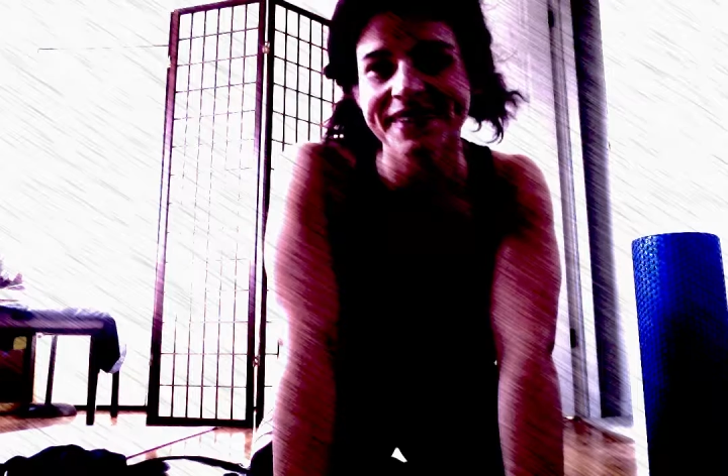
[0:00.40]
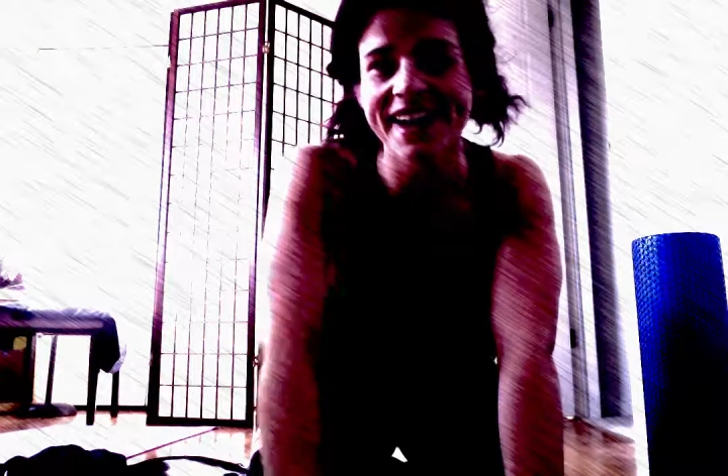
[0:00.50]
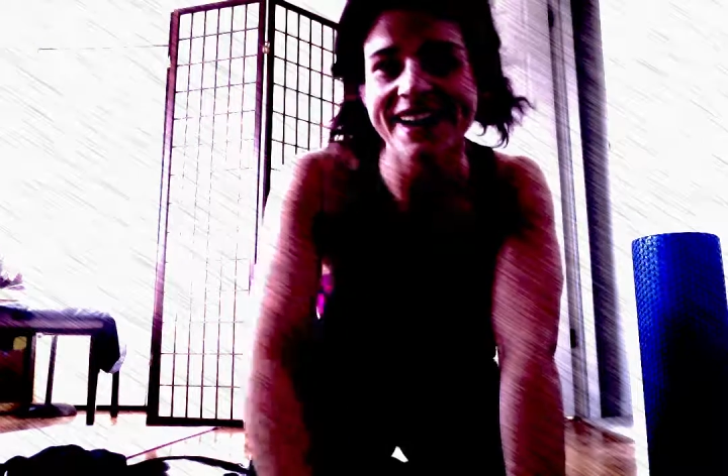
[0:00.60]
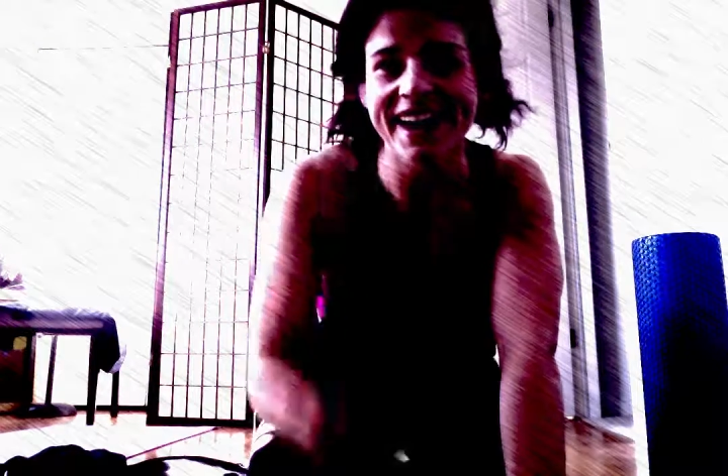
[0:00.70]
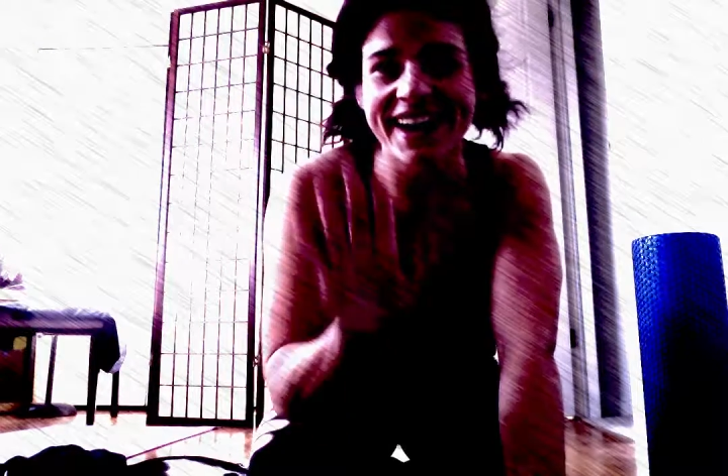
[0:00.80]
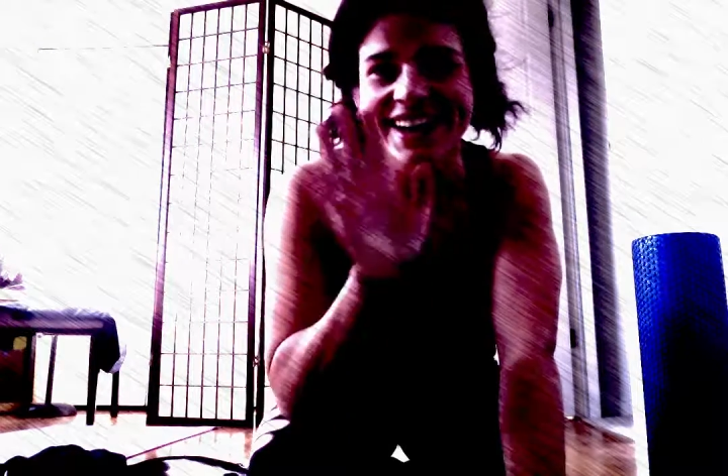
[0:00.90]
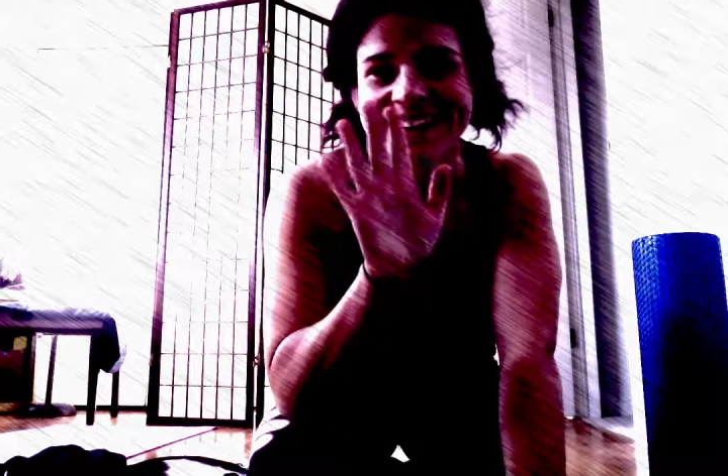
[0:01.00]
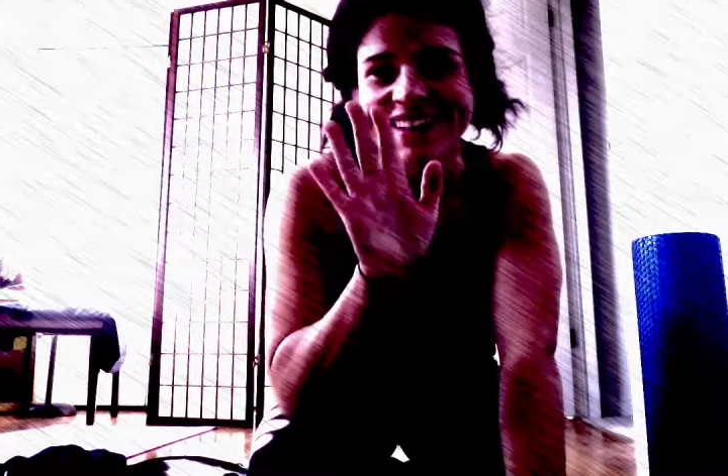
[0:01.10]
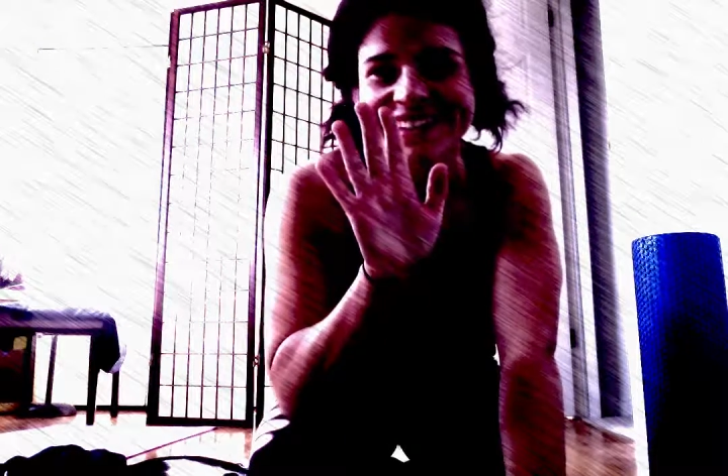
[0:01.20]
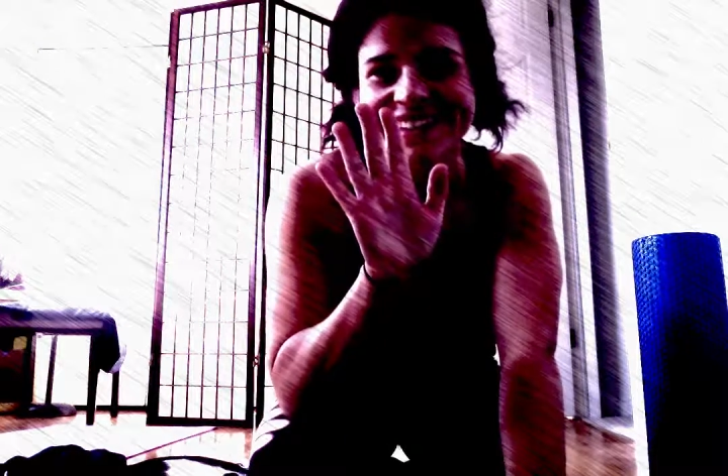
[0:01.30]
Hey
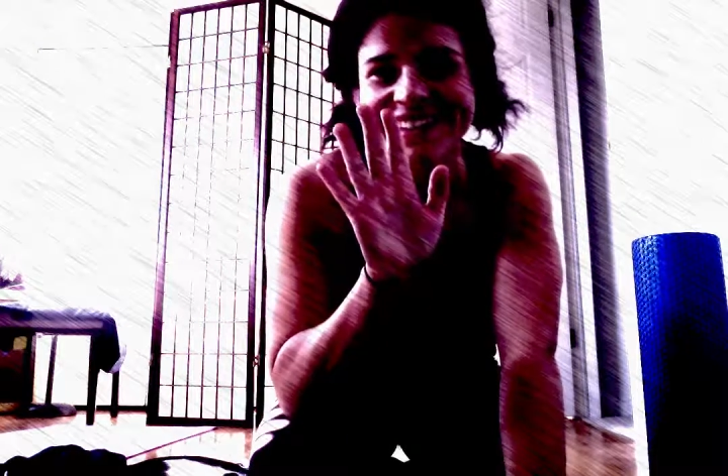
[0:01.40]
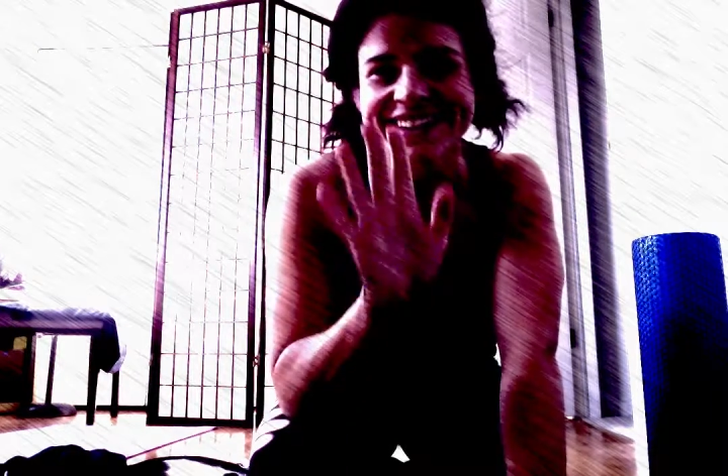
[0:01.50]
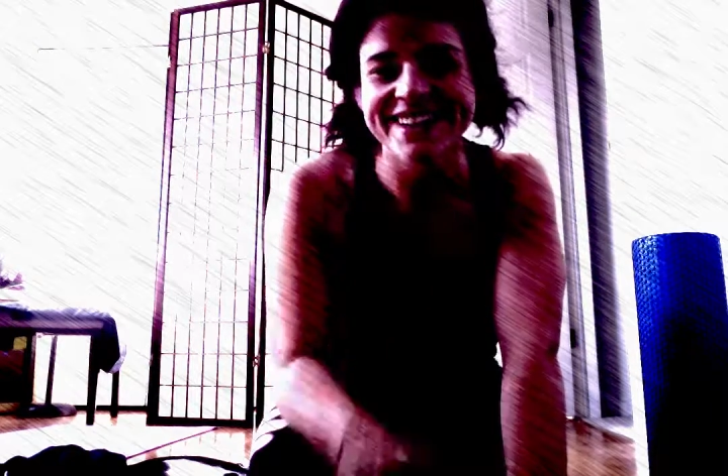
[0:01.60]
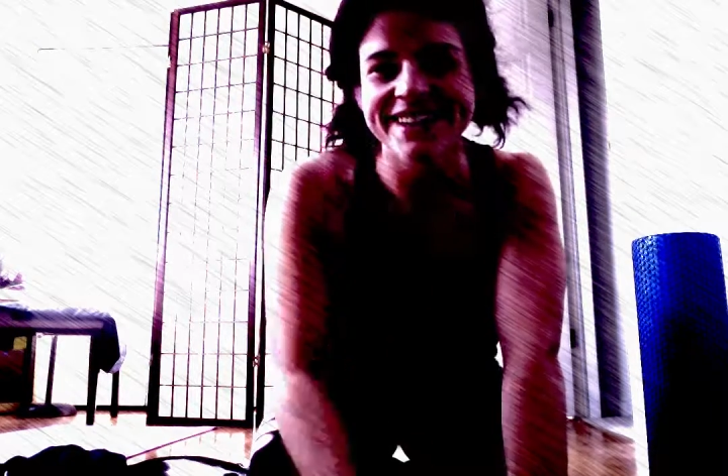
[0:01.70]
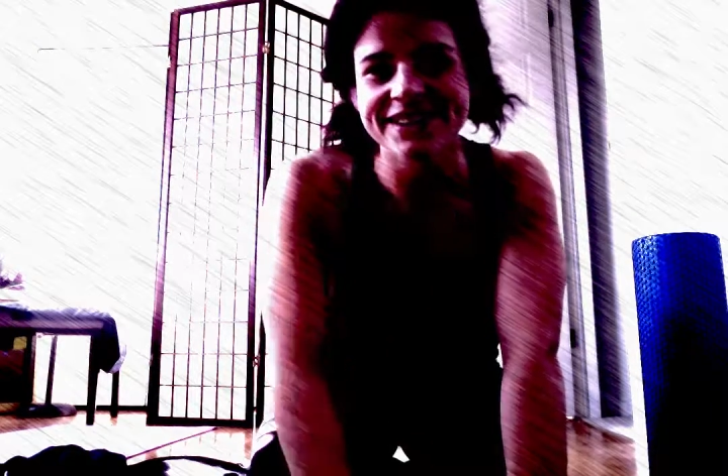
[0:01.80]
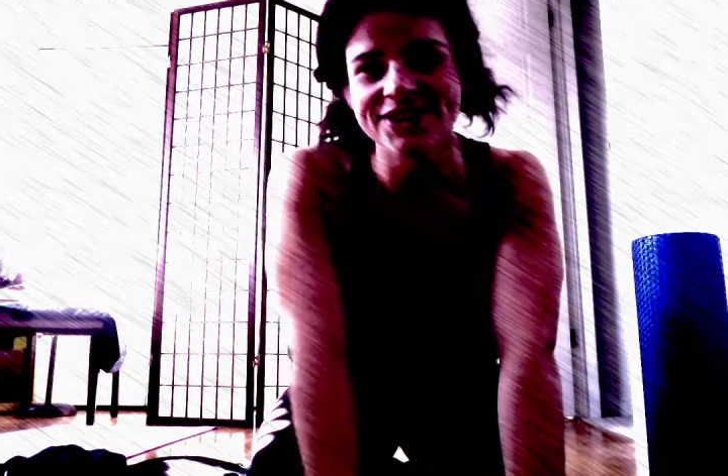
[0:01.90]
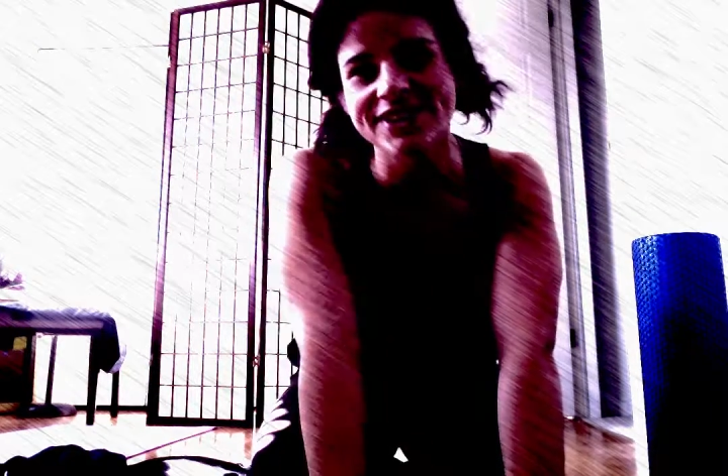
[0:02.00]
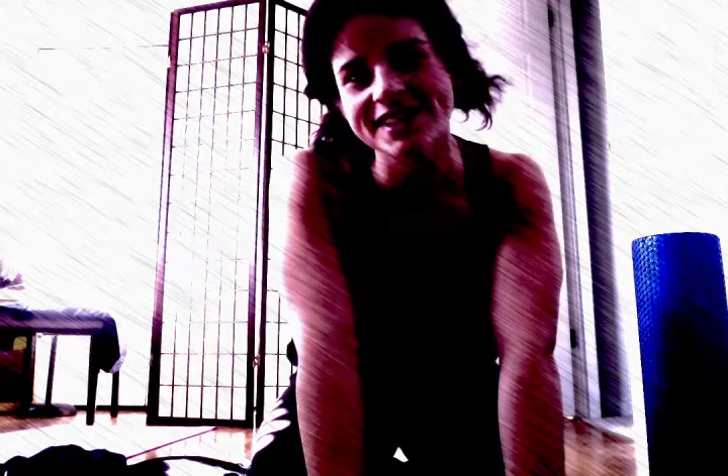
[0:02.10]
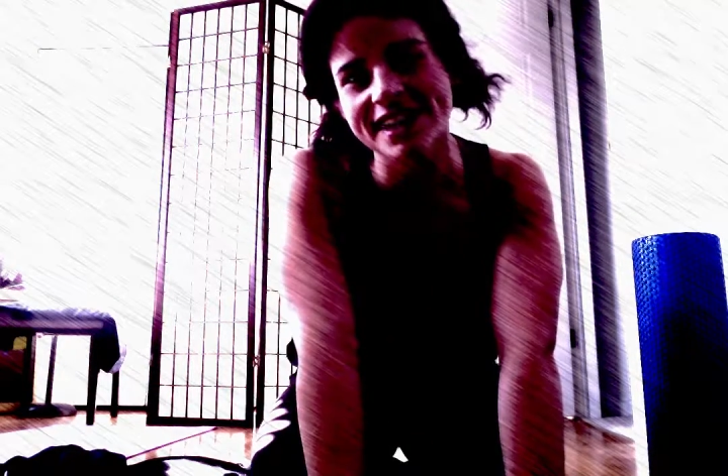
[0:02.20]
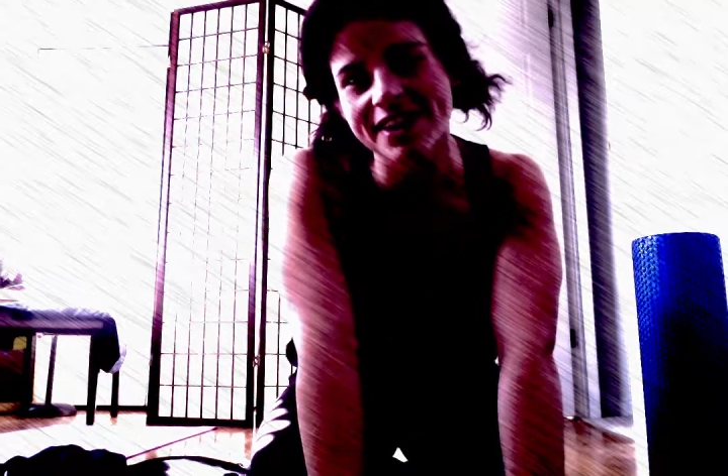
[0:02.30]
guys,
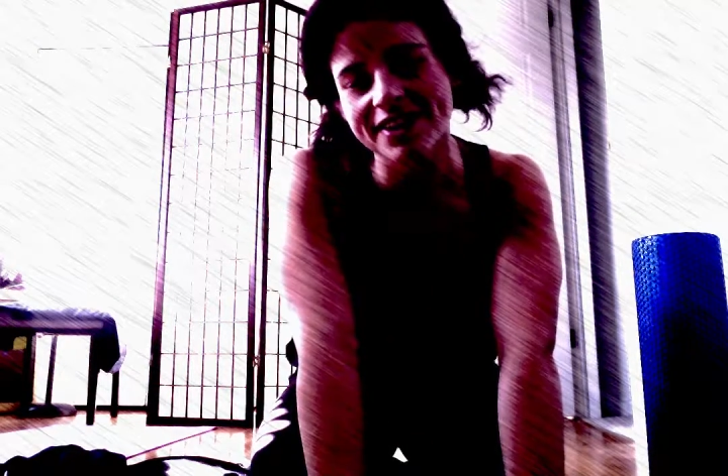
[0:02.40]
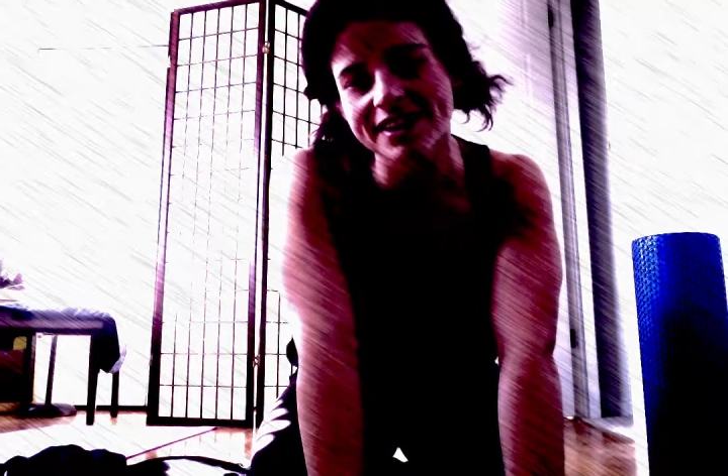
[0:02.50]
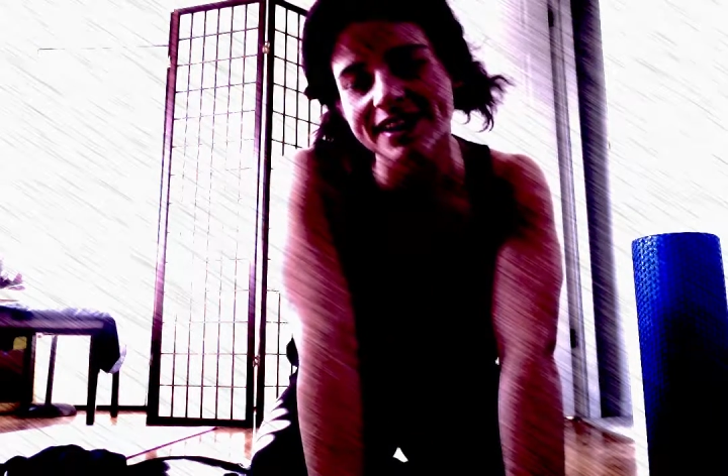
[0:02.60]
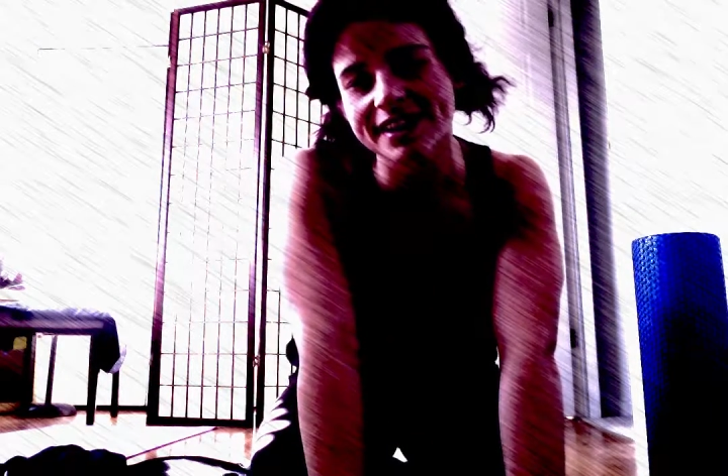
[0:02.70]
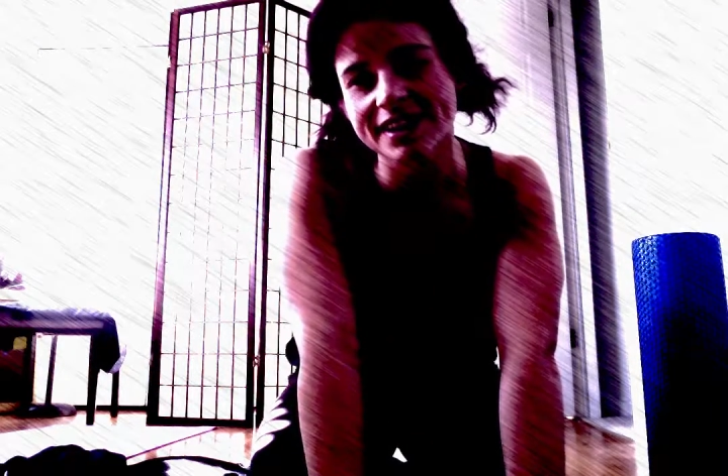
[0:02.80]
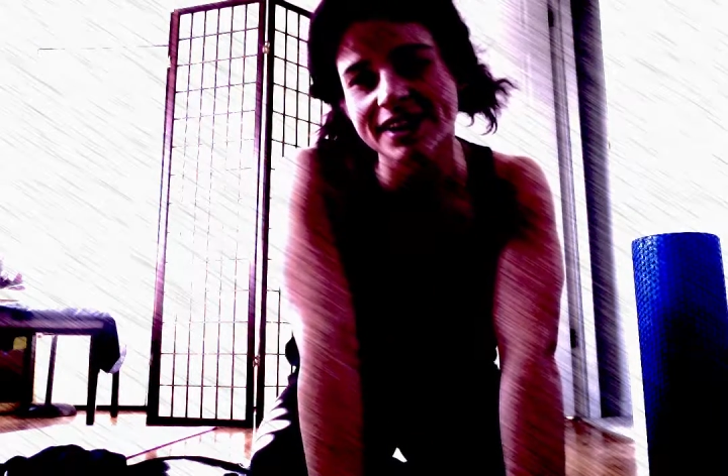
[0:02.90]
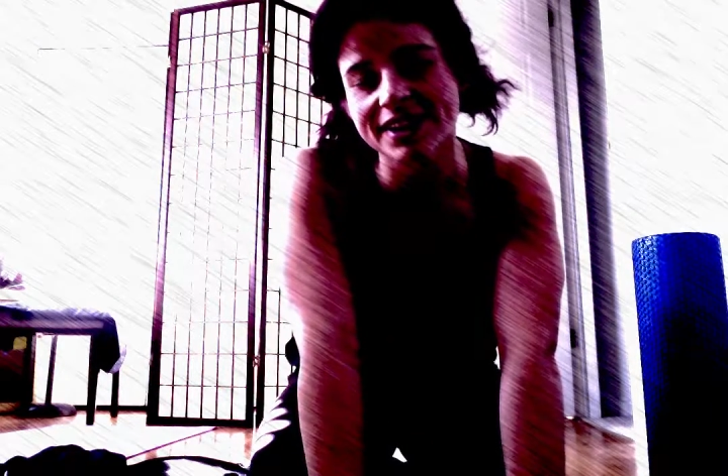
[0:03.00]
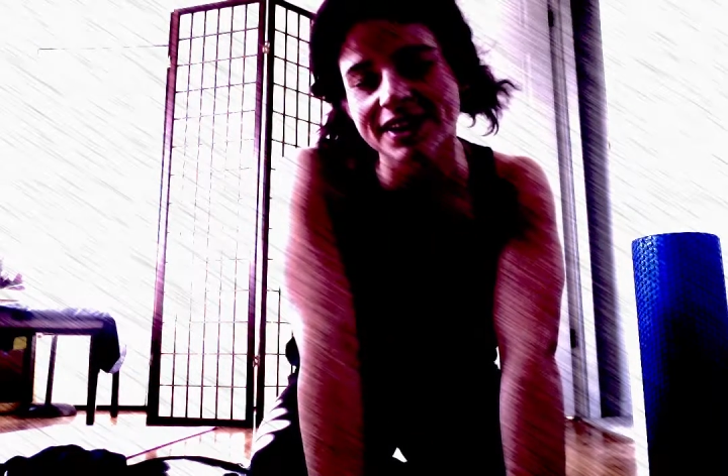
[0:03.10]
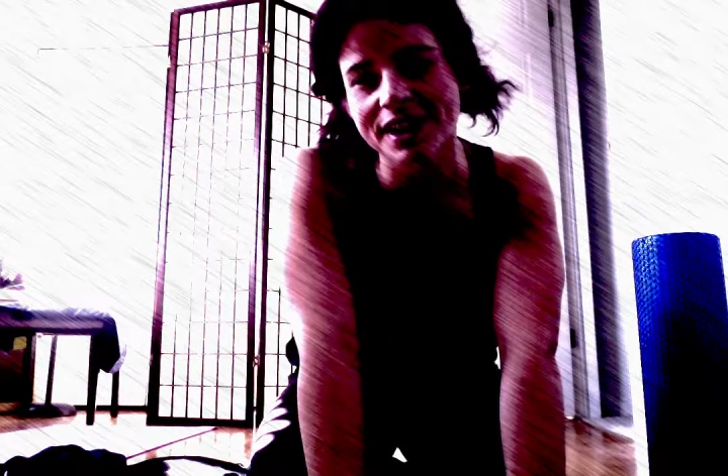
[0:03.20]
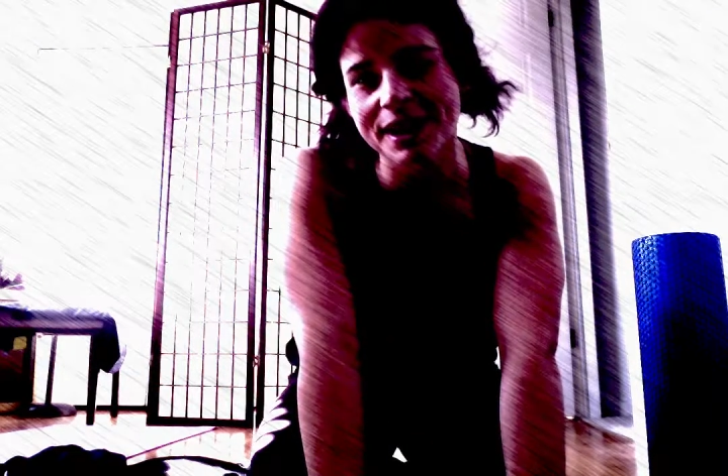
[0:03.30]
just Erin
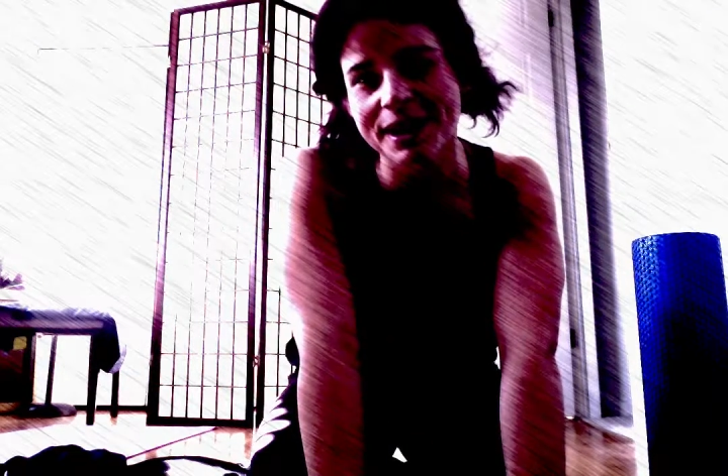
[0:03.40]
here